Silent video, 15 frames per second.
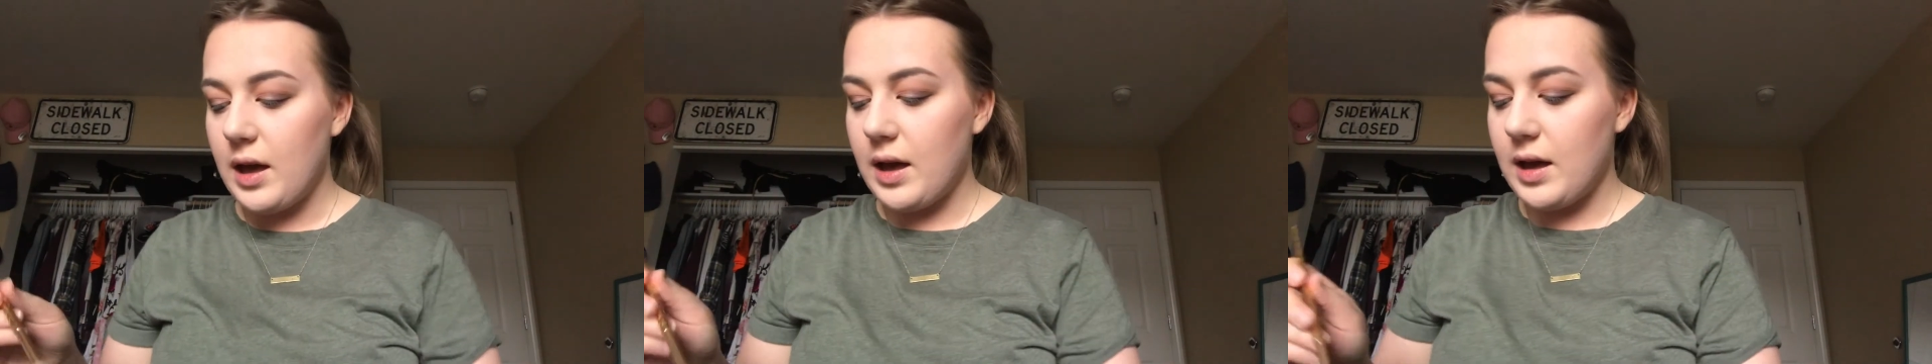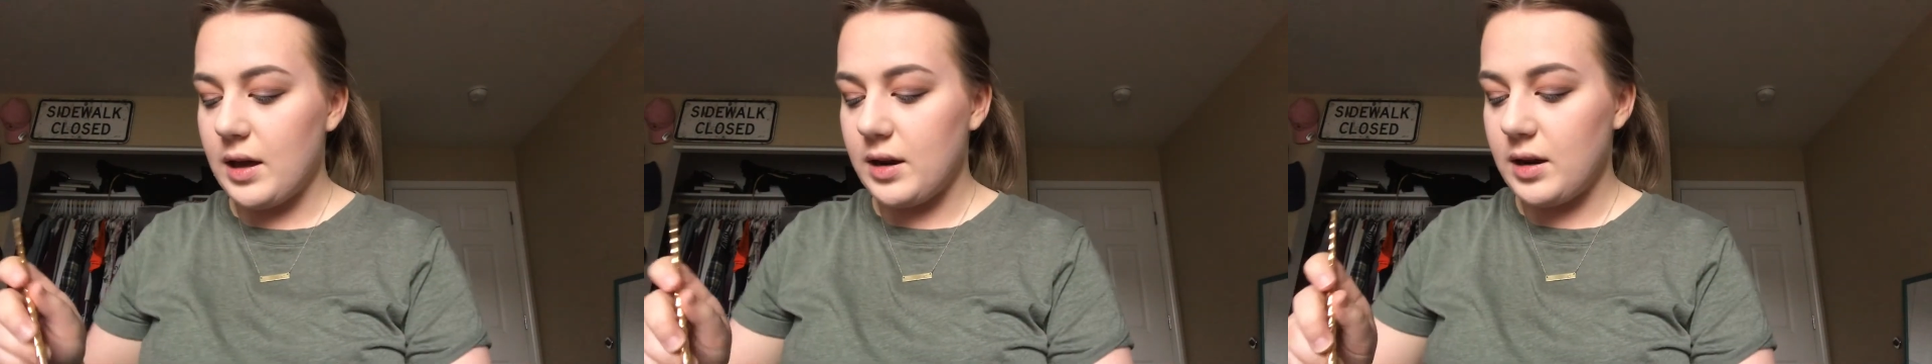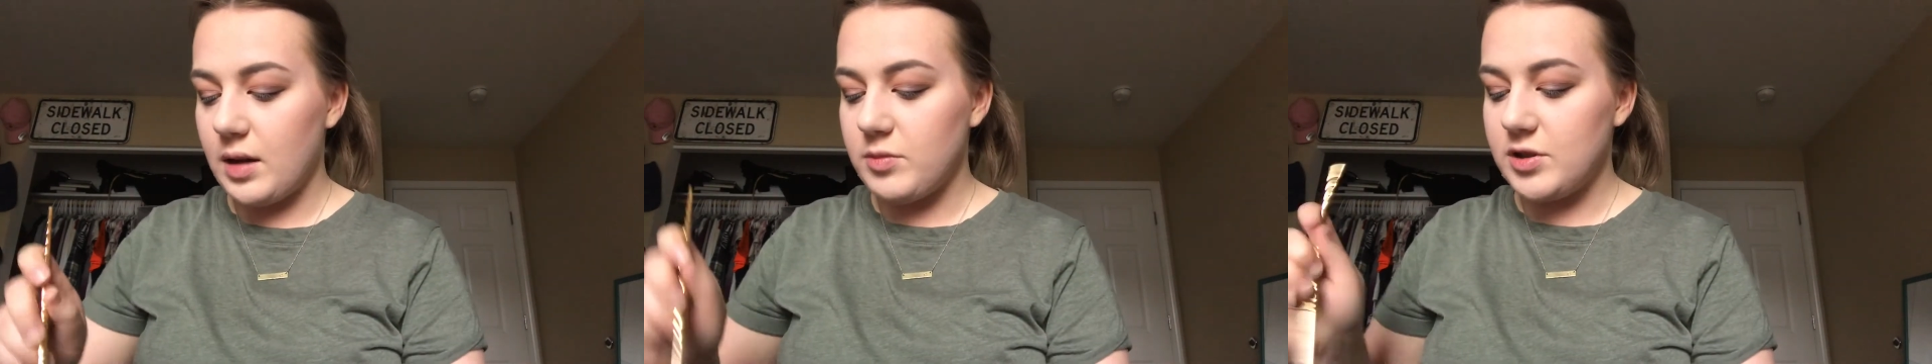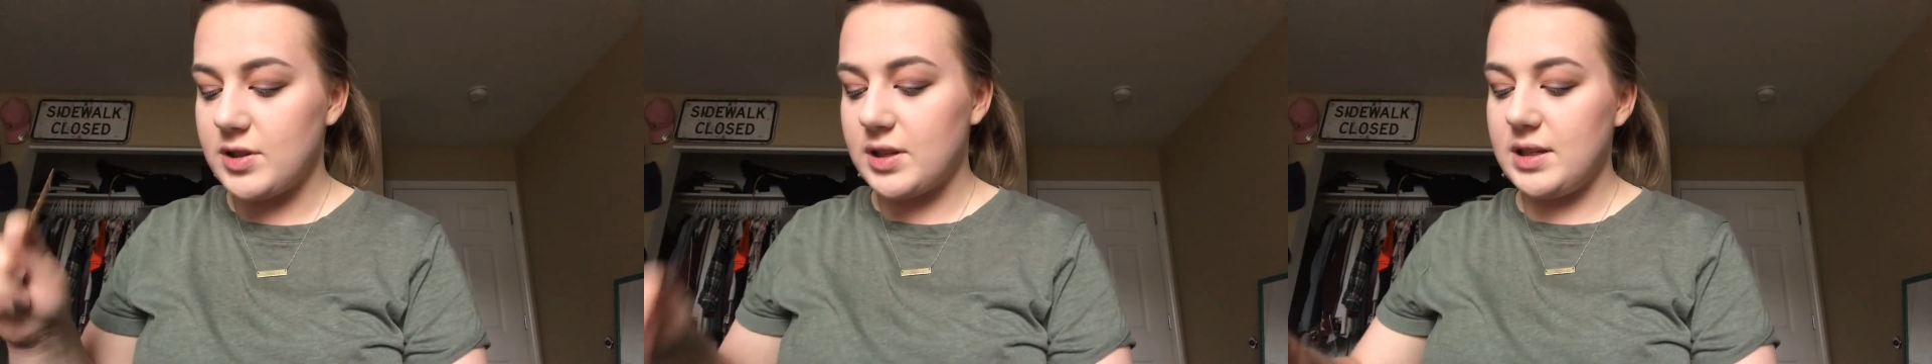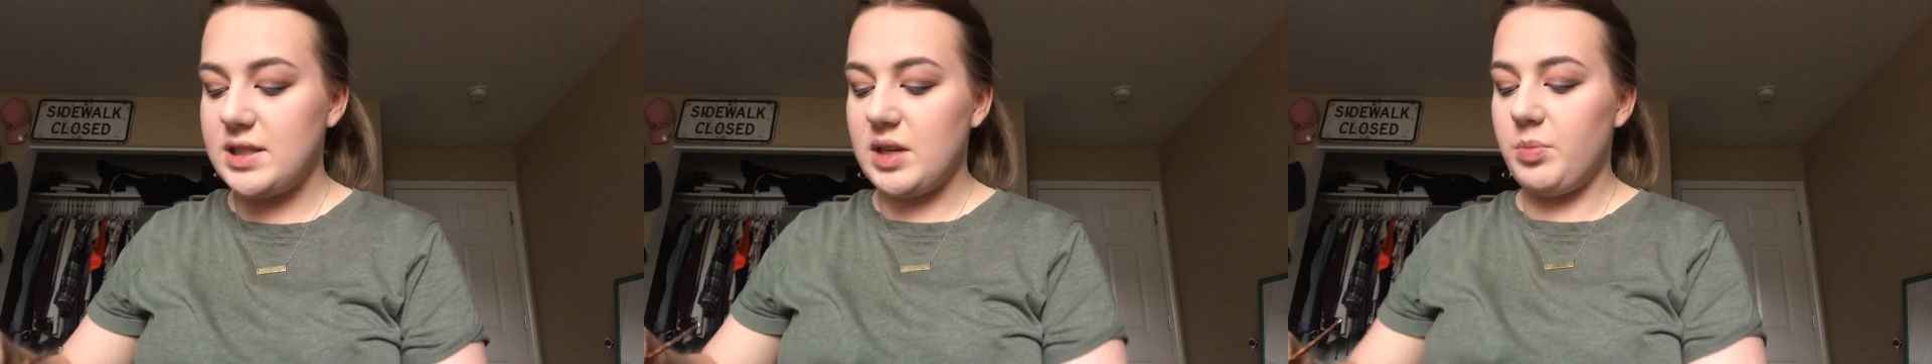And I'm just
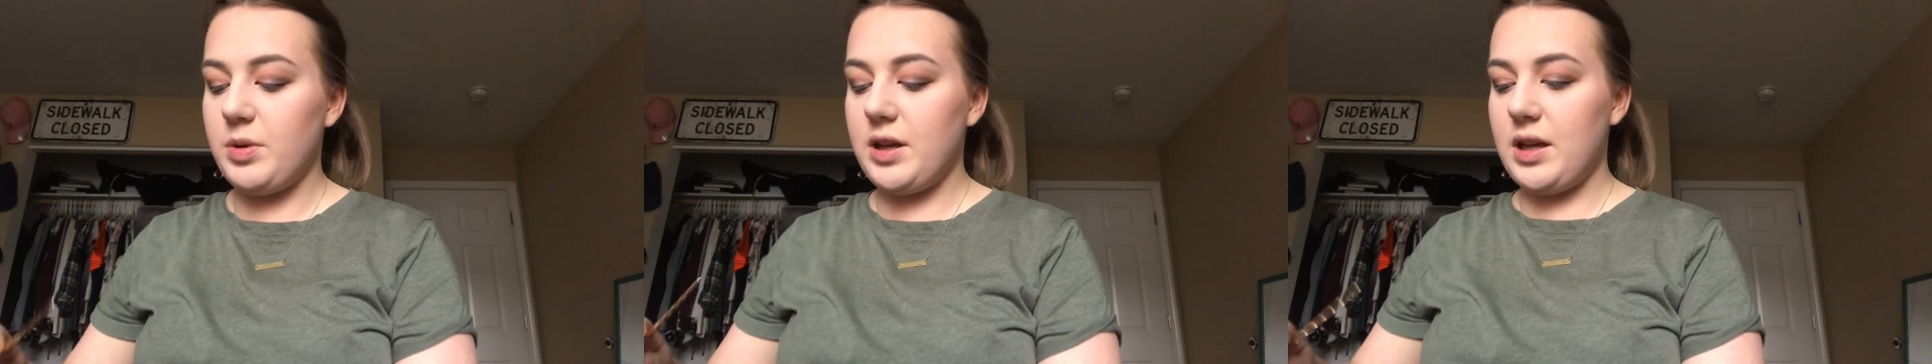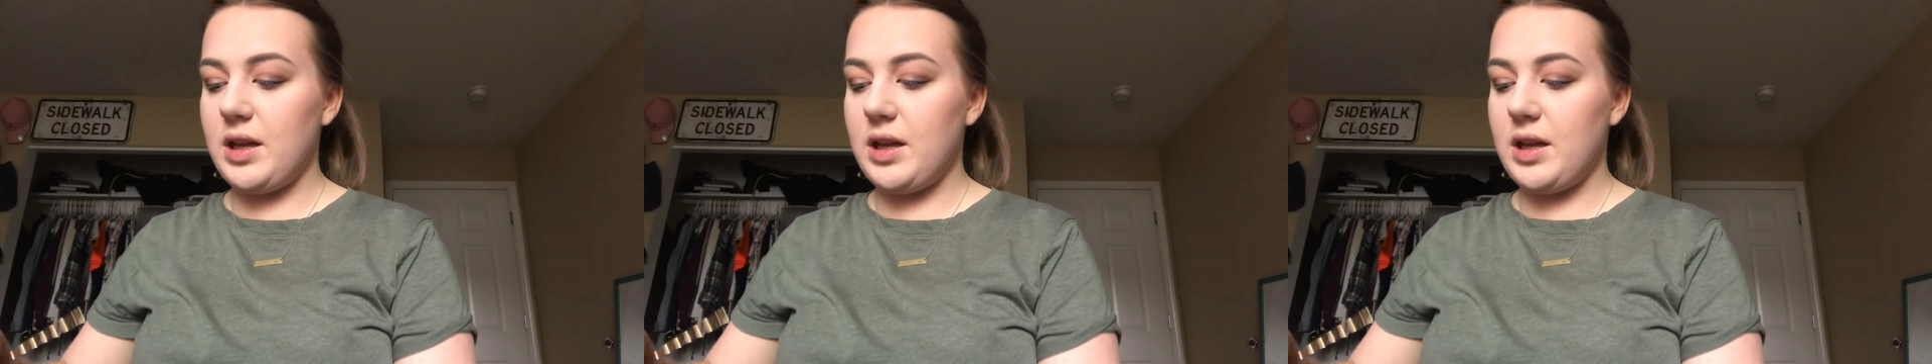going to dip it